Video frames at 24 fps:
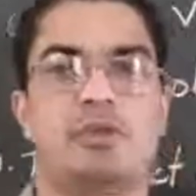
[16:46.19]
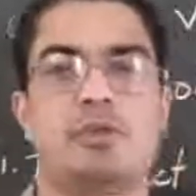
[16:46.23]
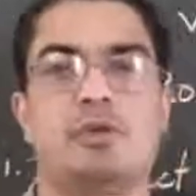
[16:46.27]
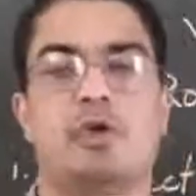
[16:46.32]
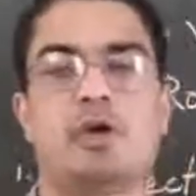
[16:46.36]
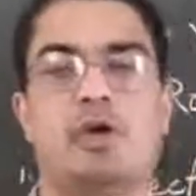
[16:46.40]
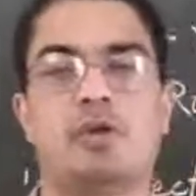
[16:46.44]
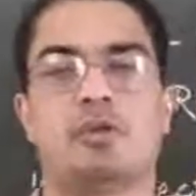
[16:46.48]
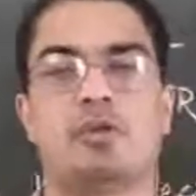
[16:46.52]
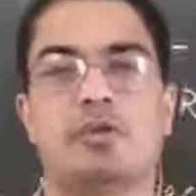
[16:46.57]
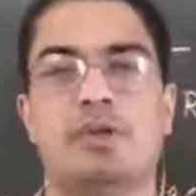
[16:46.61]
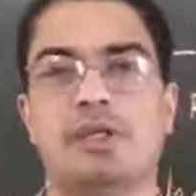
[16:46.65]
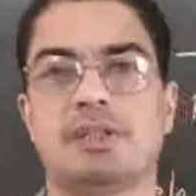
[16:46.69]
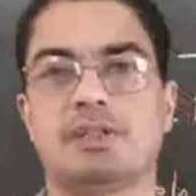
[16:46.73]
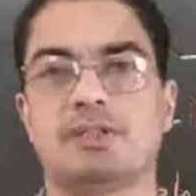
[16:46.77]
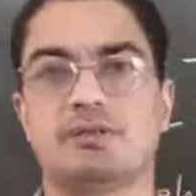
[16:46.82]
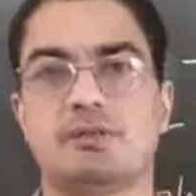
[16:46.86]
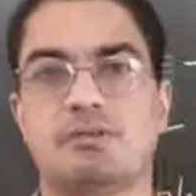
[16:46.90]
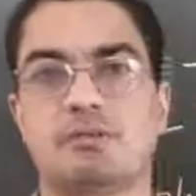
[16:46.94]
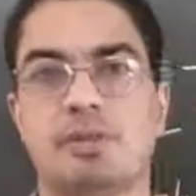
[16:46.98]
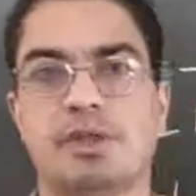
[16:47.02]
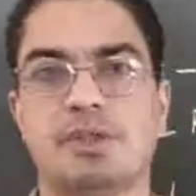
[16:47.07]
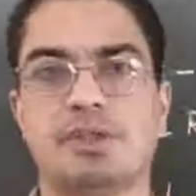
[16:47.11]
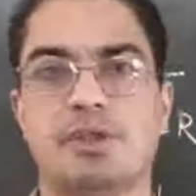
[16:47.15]
always
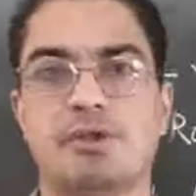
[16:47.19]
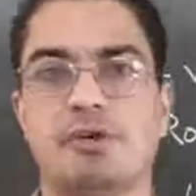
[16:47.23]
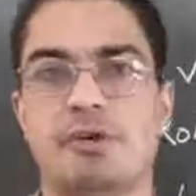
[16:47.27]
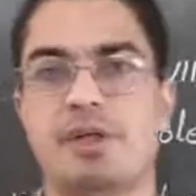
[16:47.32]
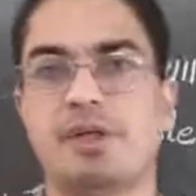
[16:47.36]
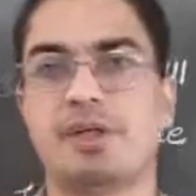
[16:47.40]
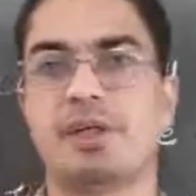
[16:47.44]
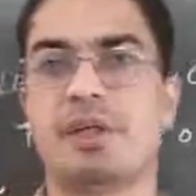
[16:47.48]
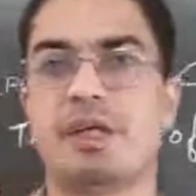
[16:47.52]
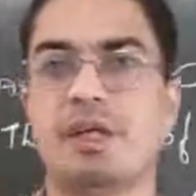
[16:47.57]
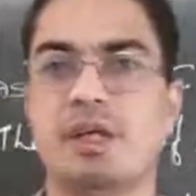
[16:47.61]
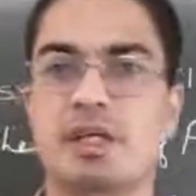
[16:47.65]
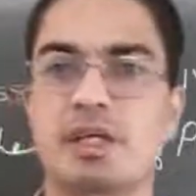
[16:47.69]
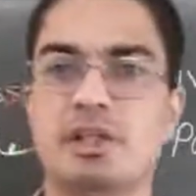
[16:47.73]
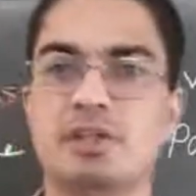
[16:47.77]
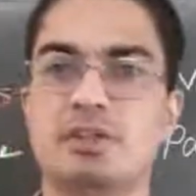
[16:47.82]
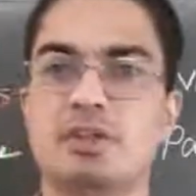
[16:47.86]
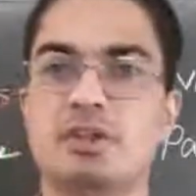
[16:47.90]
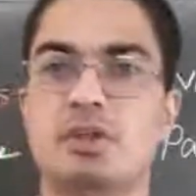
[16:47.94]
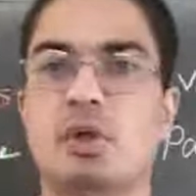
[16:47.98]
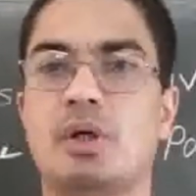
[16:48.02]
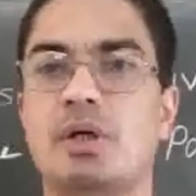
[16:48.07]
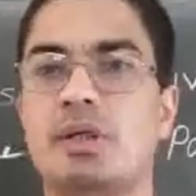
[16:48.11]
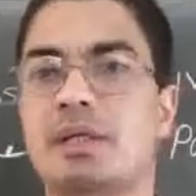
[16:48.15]
majority
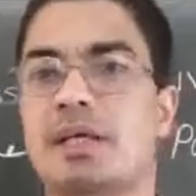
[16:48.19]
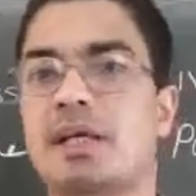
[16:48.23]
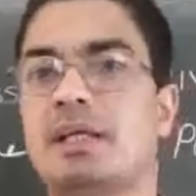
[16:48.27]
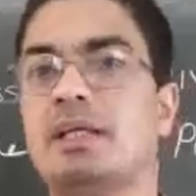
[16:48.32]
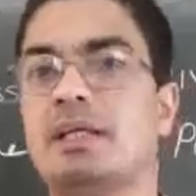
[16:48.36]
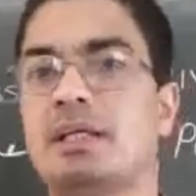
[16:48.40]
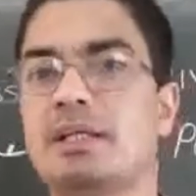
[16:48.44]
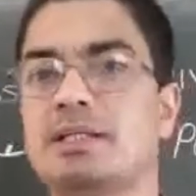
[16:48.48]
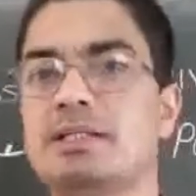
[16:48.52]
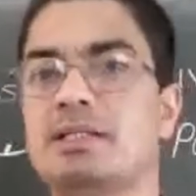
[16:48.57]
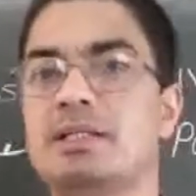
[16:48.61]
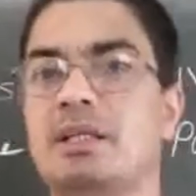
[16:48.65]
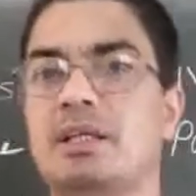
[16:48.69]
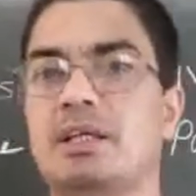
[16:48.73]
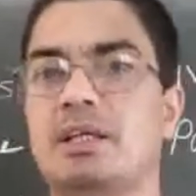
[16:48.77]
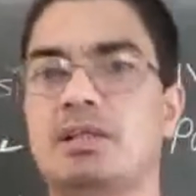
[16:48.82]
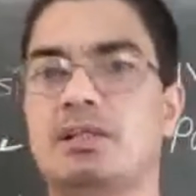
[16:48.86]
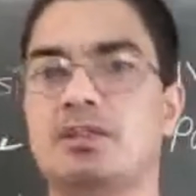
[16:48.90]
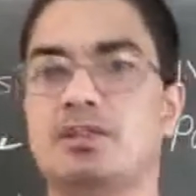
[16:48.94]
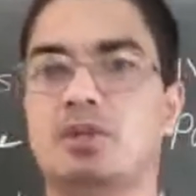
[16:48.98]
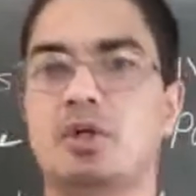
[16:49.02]
is not that easy,